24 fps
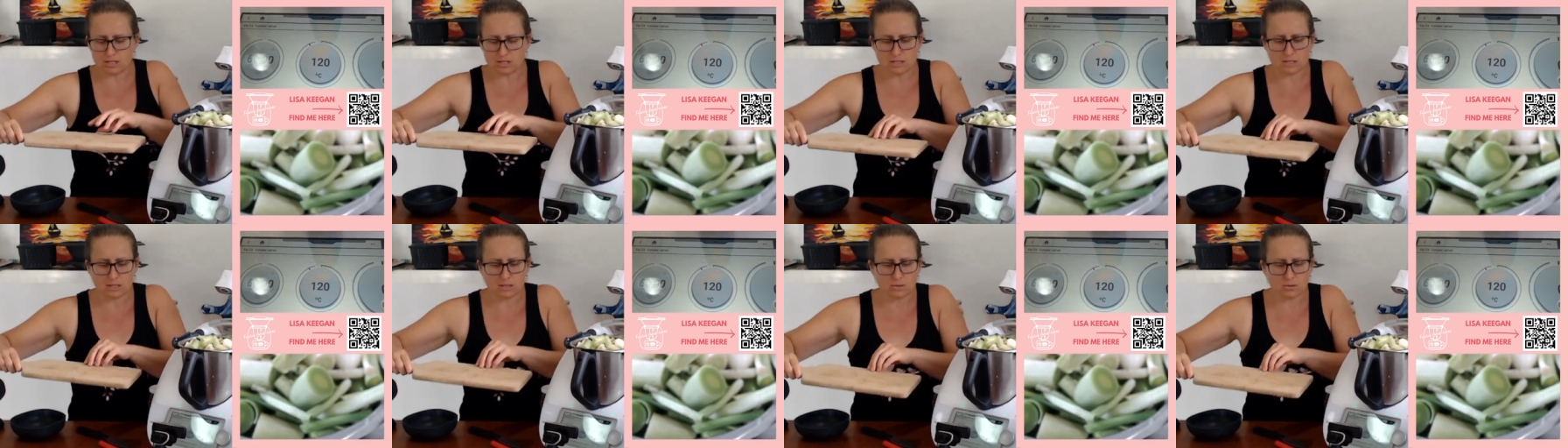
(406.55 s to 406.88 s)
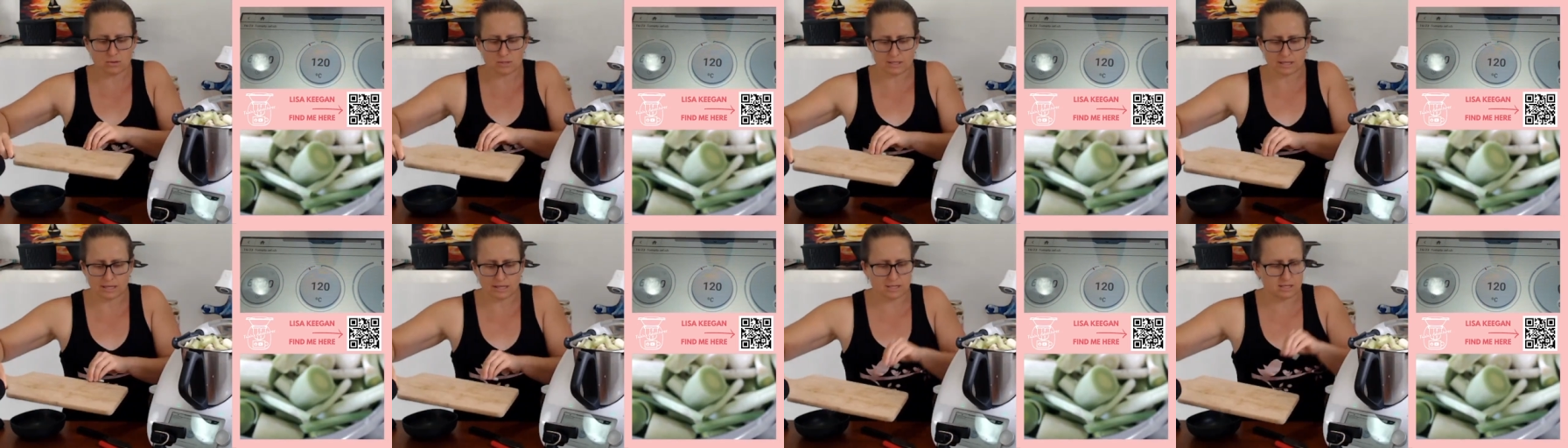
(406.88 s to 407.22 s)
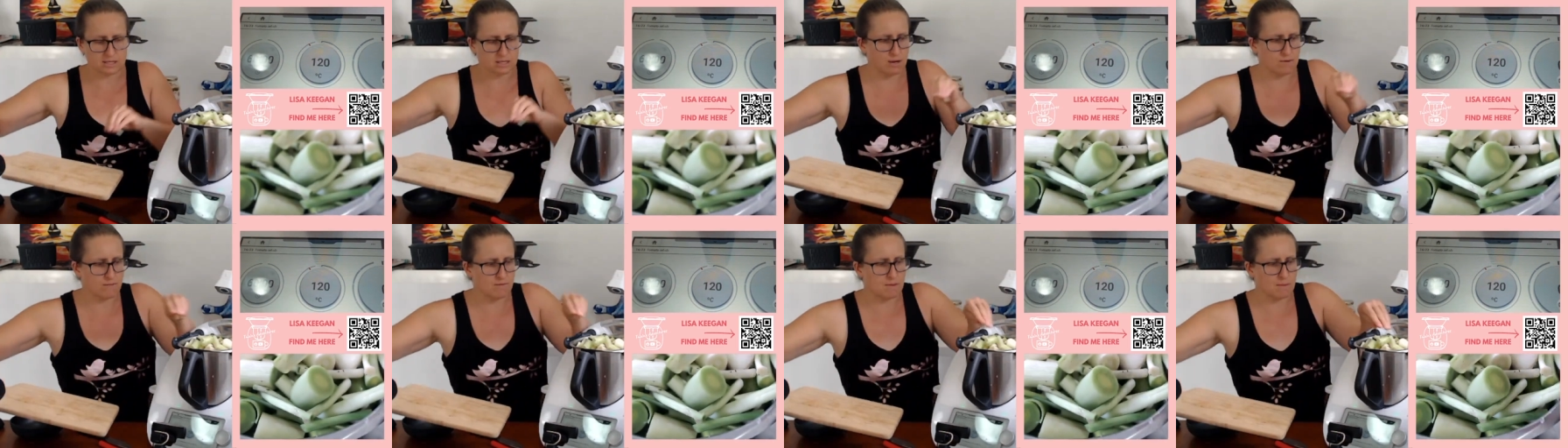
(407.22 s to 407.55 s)
as it looks like it's
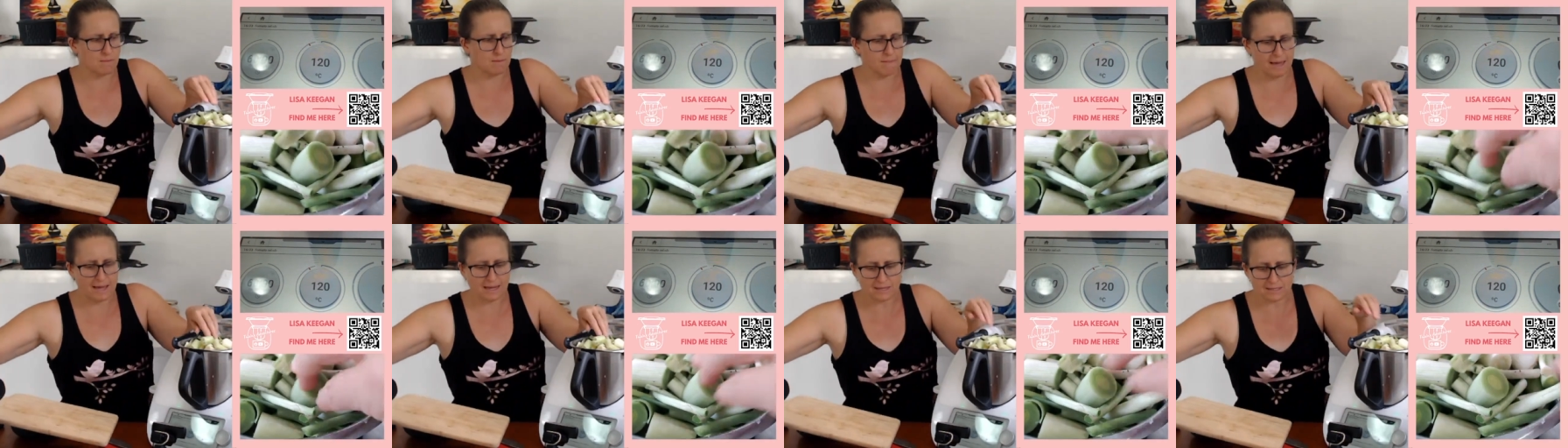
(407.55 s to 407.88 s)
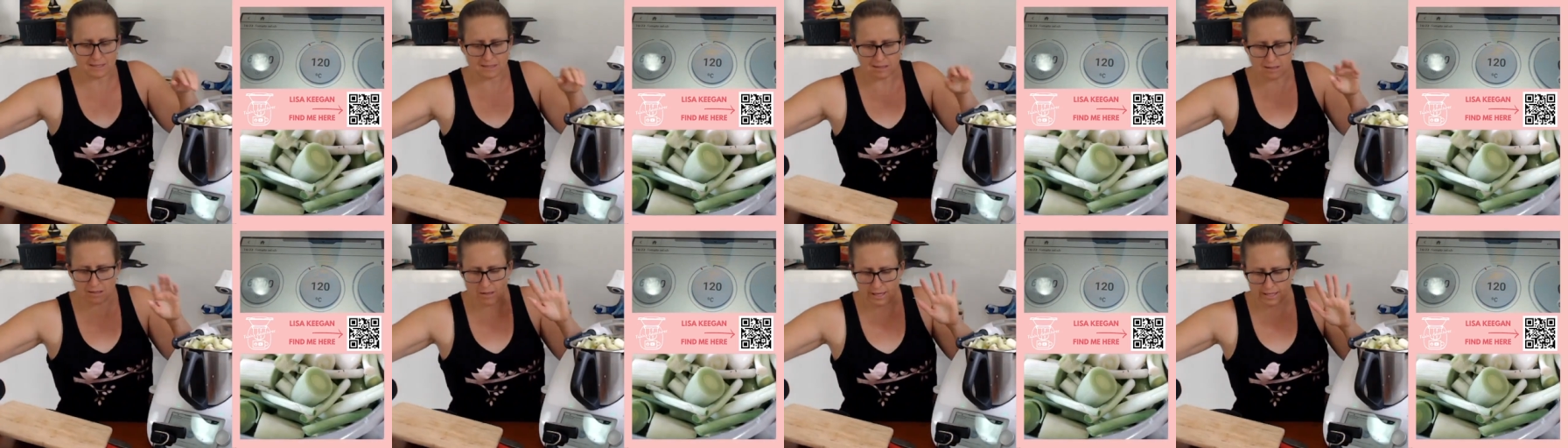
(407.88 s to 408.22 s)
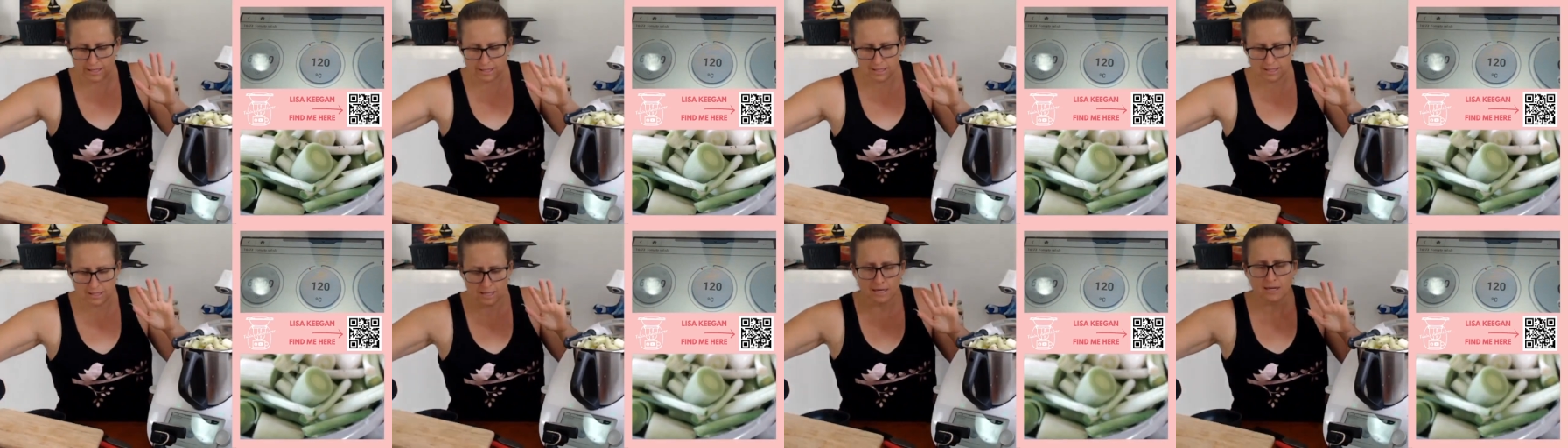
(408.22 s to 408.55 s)
over the max
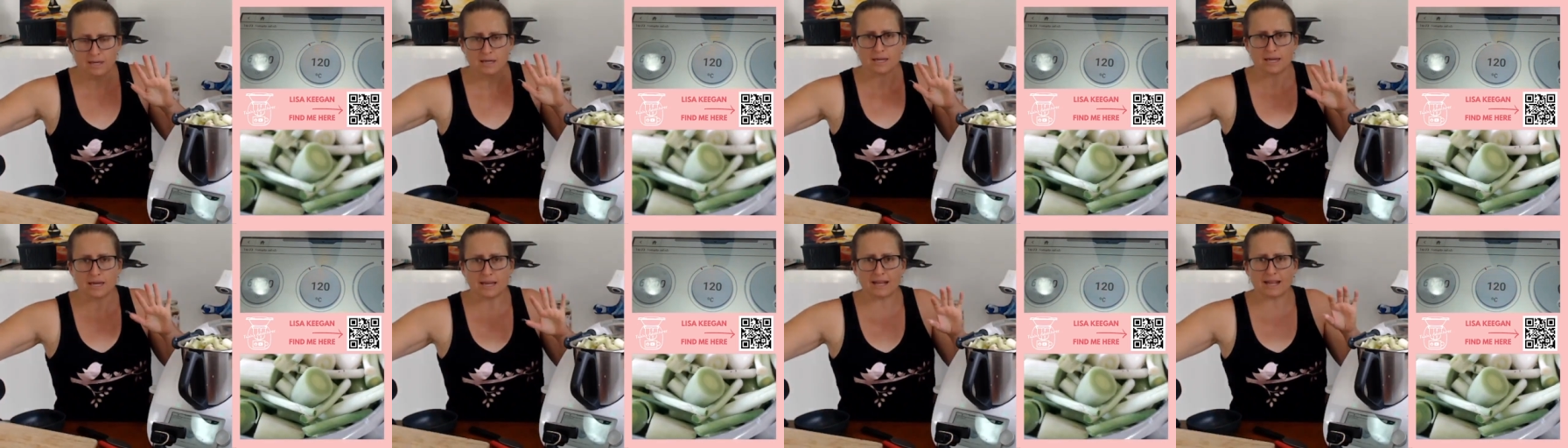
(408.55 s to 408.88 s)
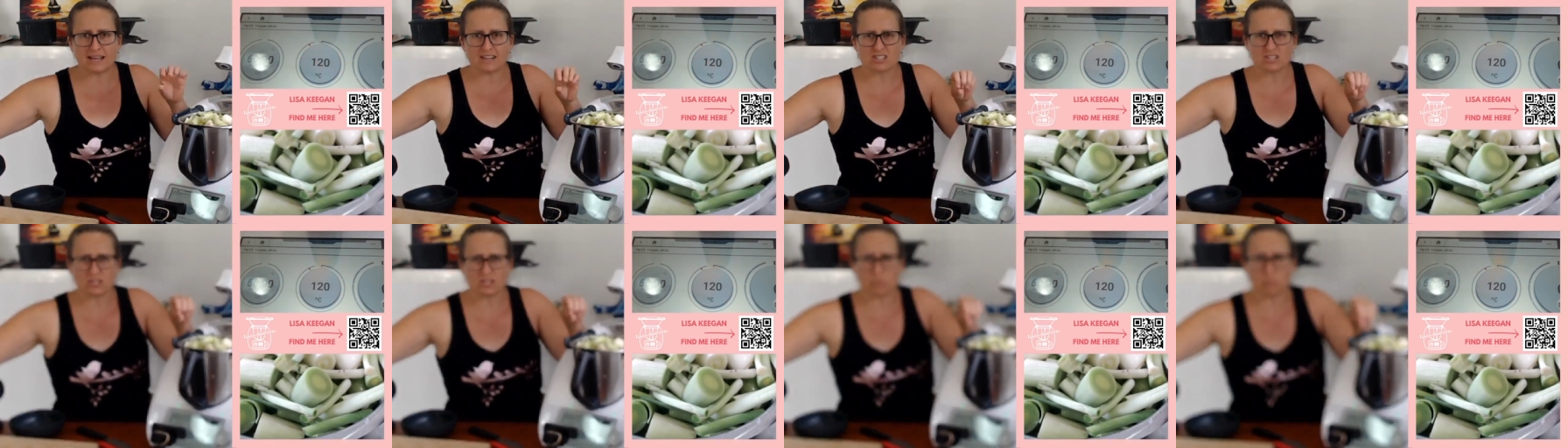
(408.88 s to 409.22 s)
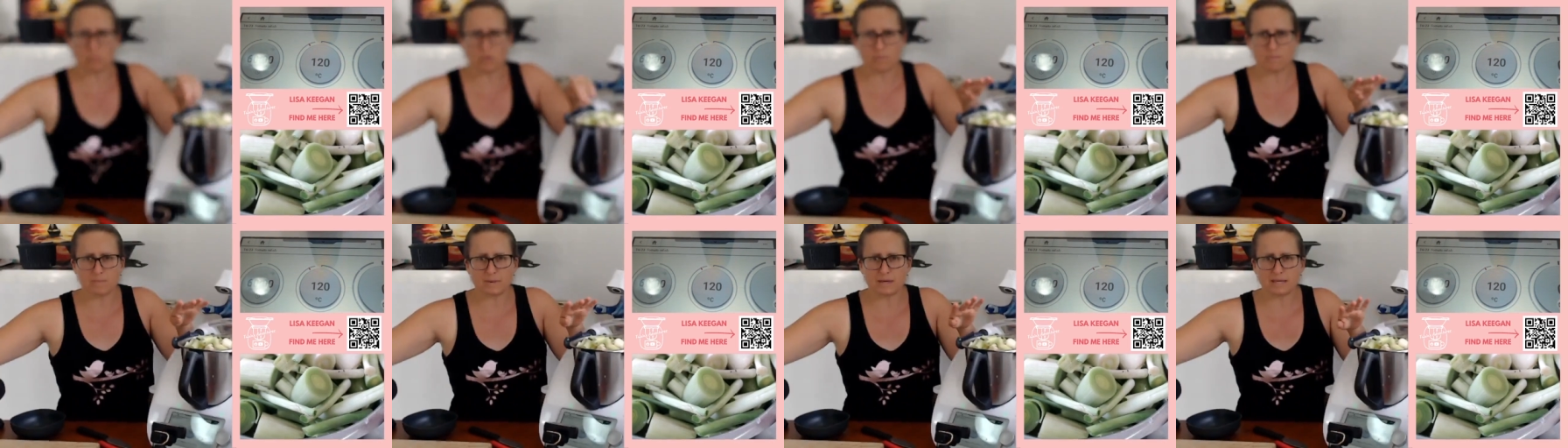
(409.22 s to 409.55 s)
line, it actually
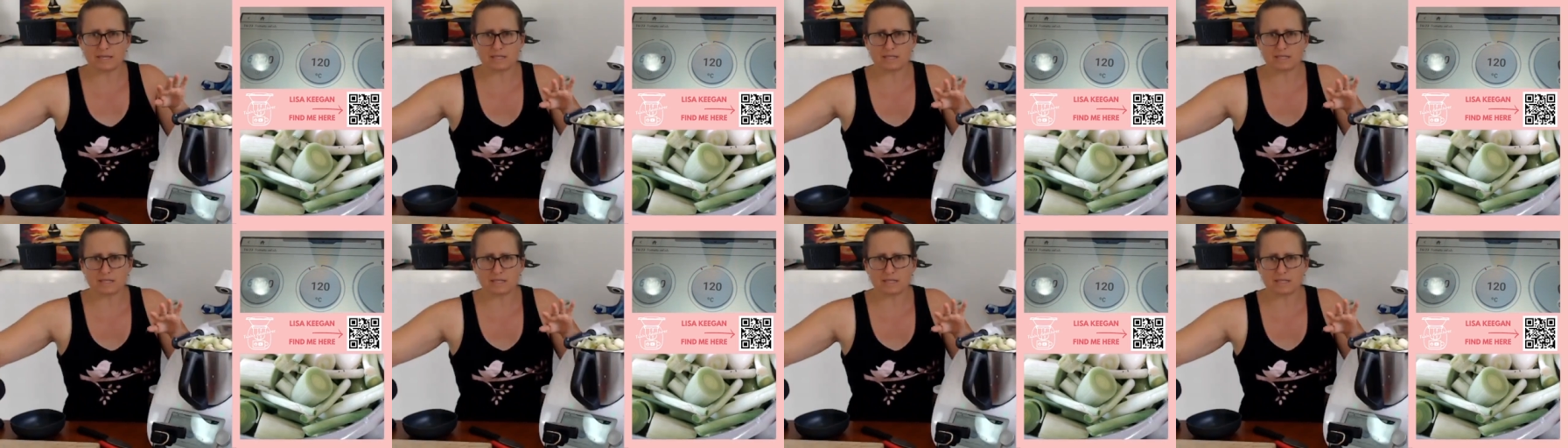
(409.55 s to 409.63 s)
won't be.